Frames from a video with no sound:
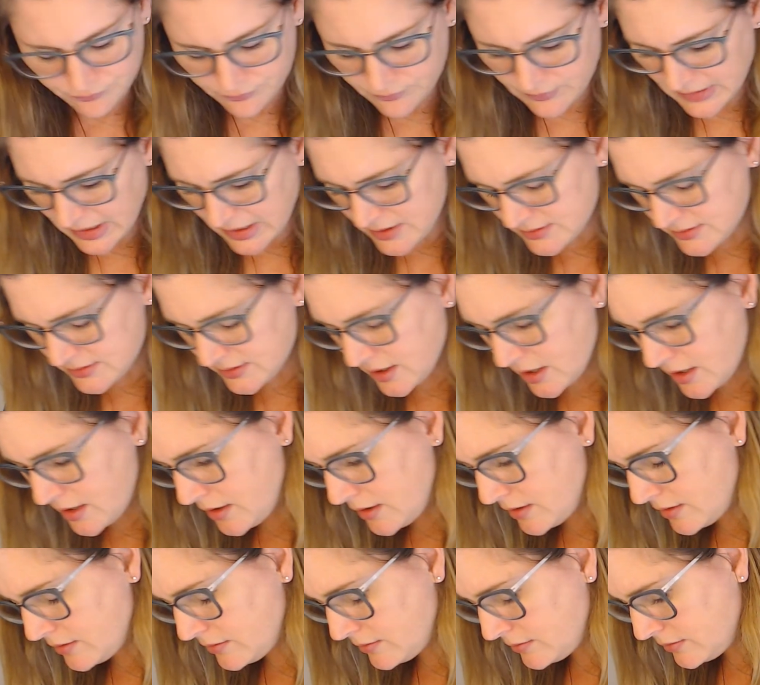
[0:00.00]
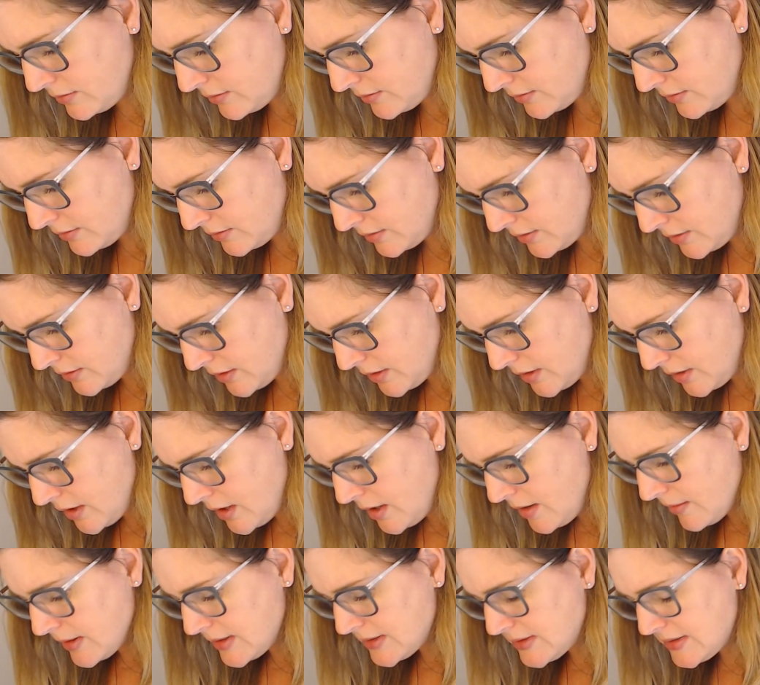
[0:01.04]
Is gonna,
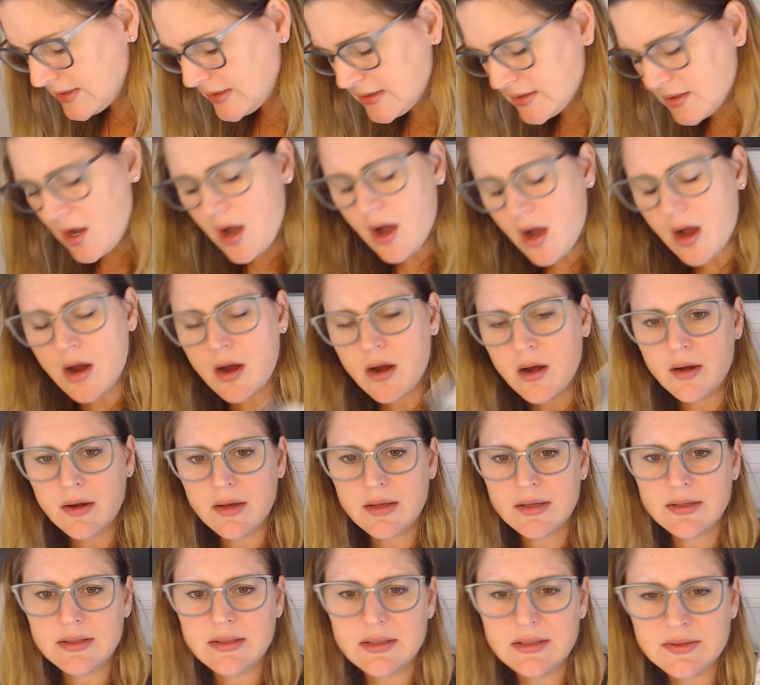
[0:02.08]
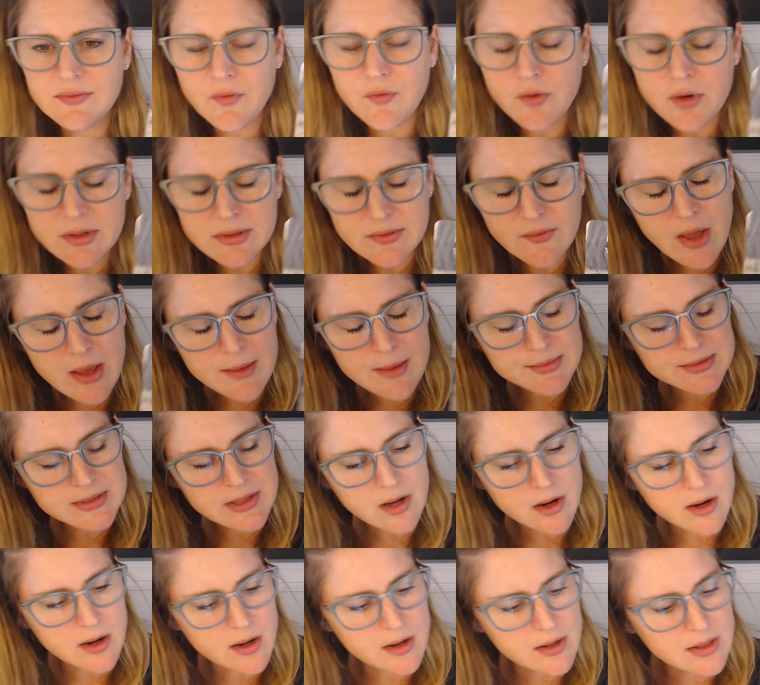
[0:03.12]
because this card is this Four of Cups
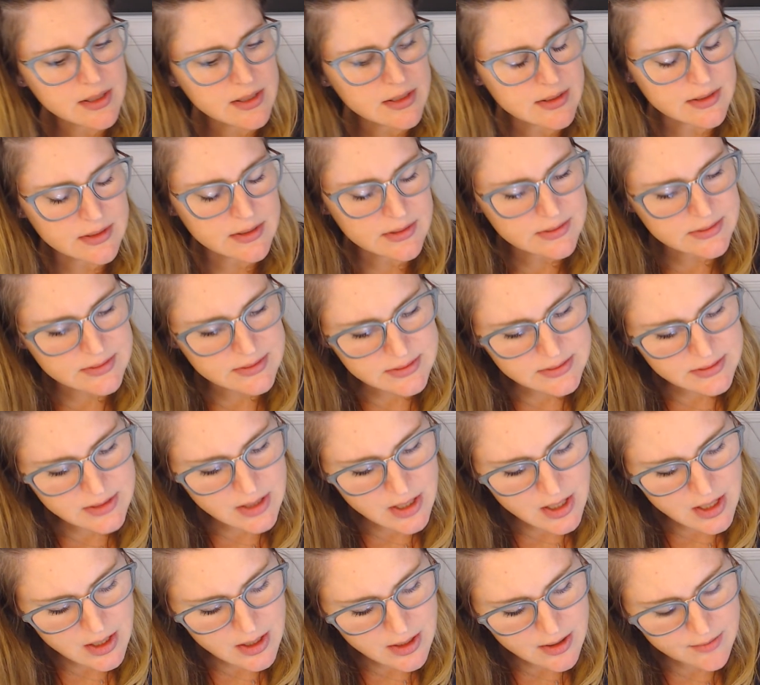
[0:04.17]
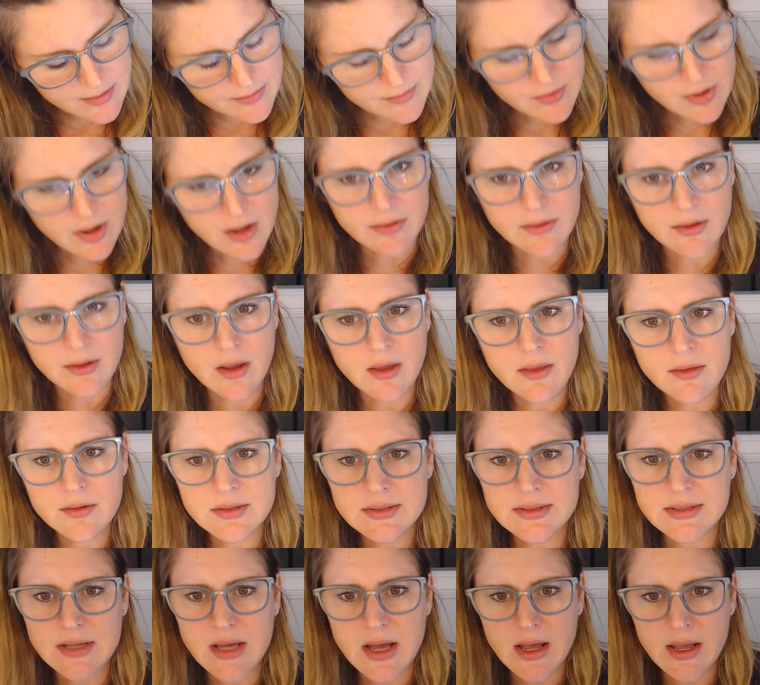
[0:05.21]
card is on the other
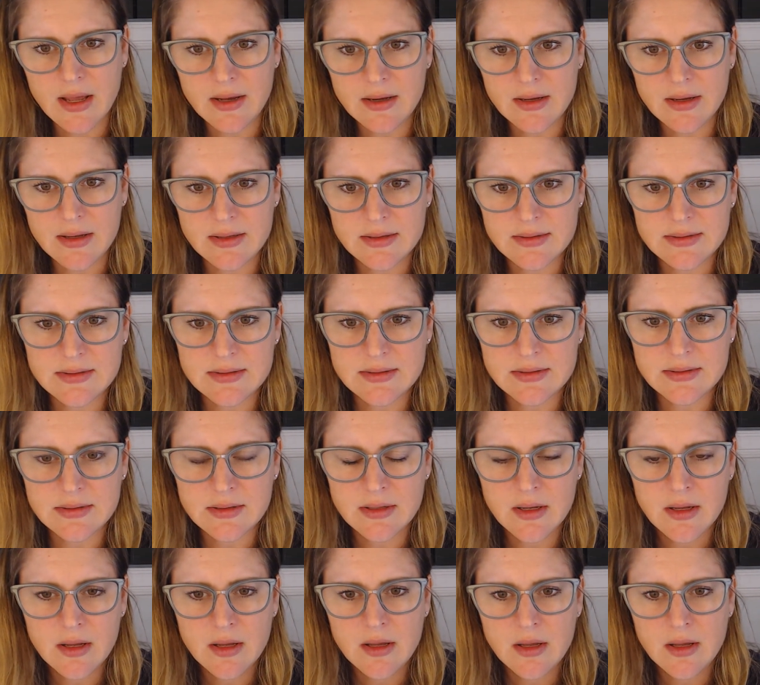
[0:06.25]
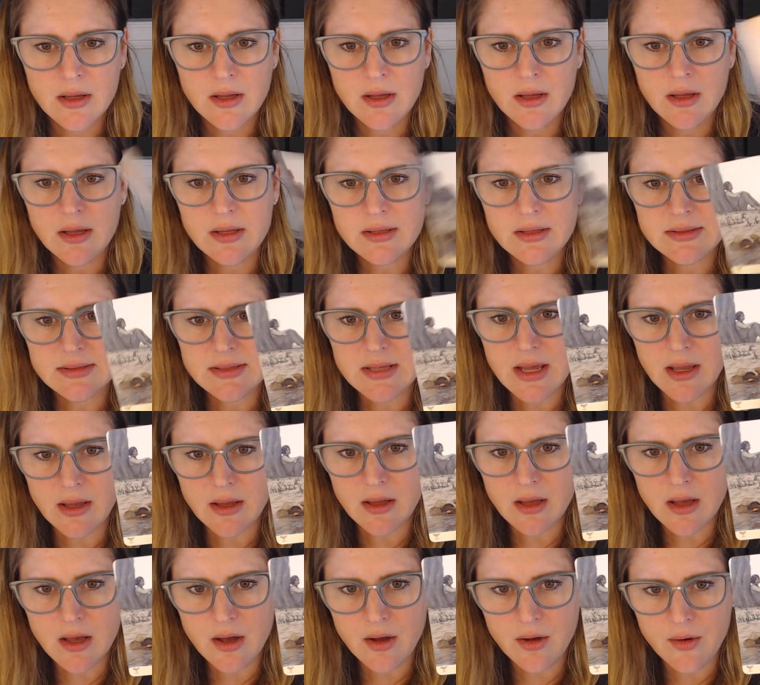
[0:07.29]
side. It's like,
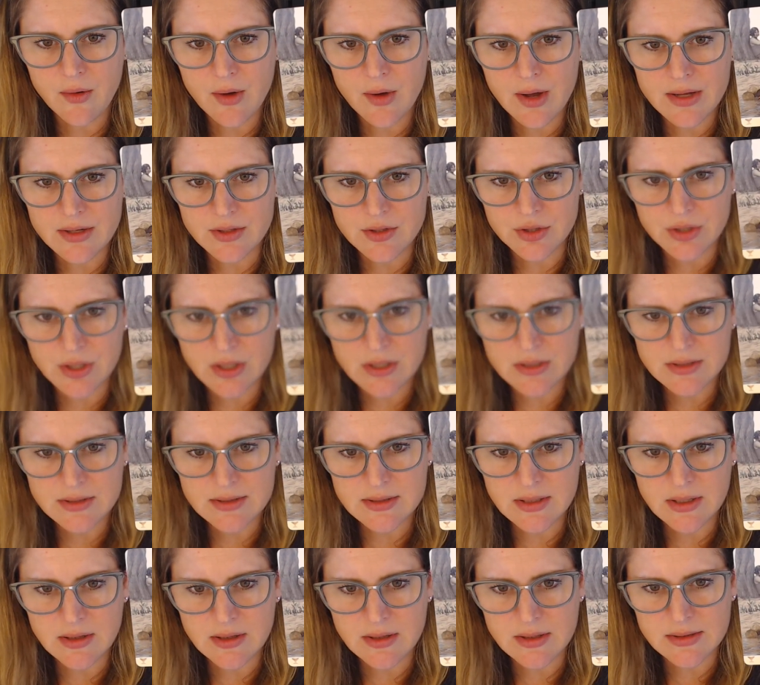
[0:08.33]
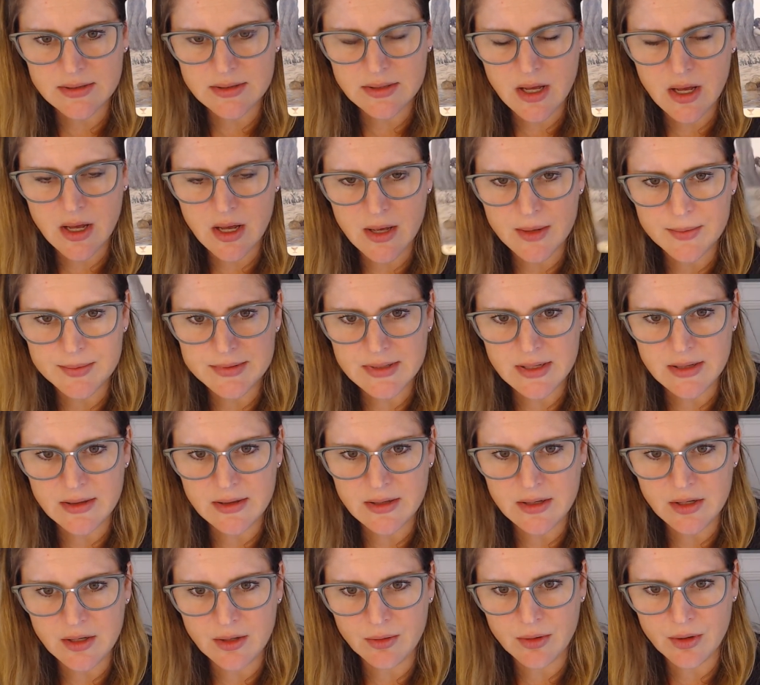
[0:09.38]
oh, I just see these cups, and
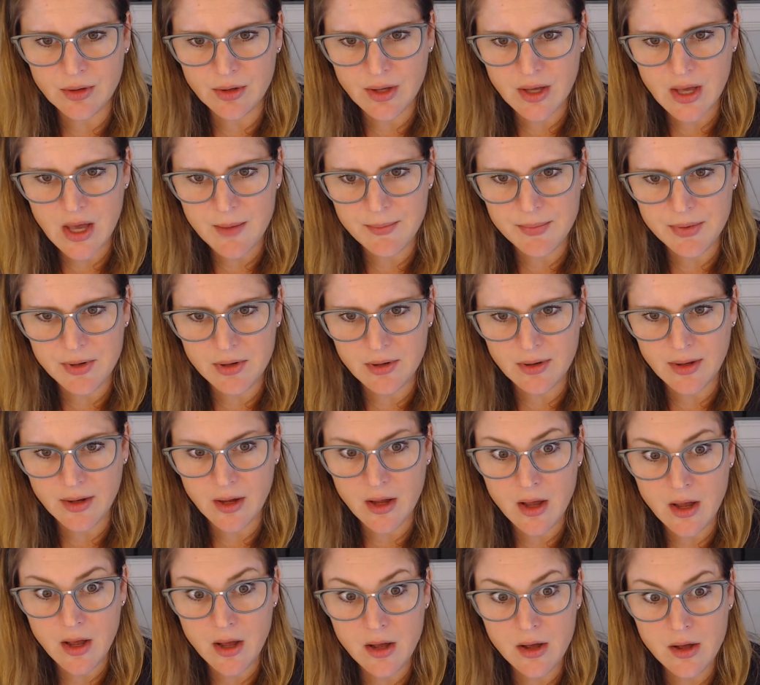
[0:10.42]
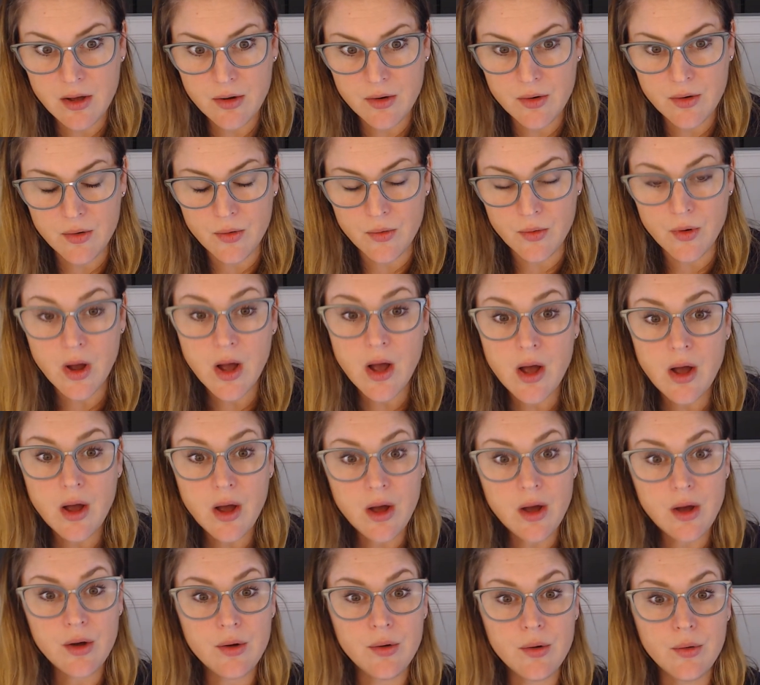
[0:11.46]
then you look up and you're like,
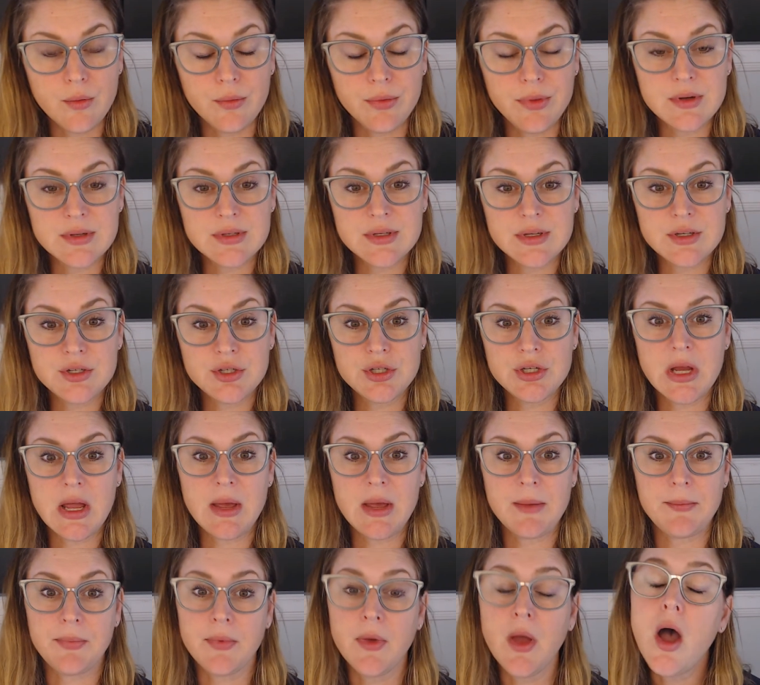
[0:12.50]
oh, there's a ship.